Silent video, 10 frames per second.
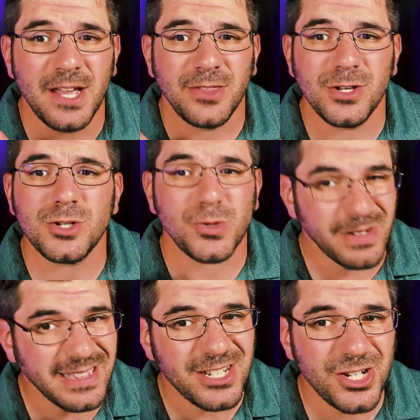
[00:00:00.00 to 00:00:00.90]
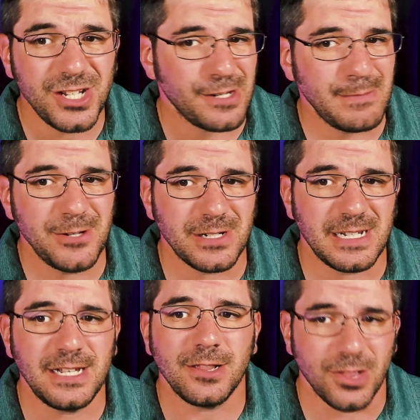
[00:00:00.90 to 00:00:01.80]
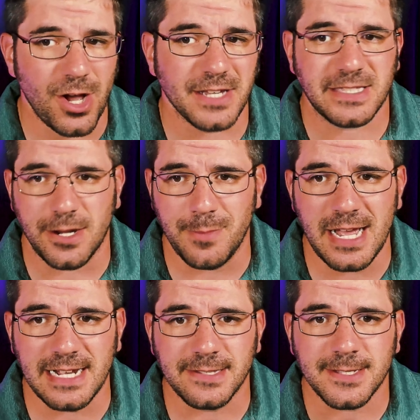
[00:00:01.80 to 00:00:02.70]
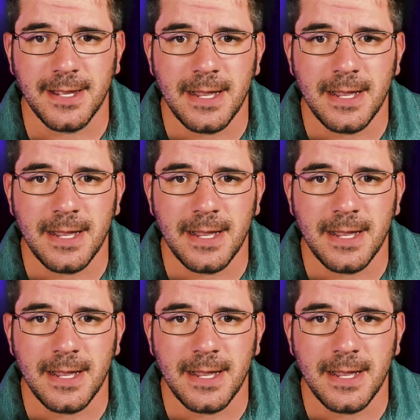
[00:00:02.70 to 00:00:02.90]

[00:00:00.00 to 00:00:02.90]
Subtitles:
the Trilogy community lost their minds.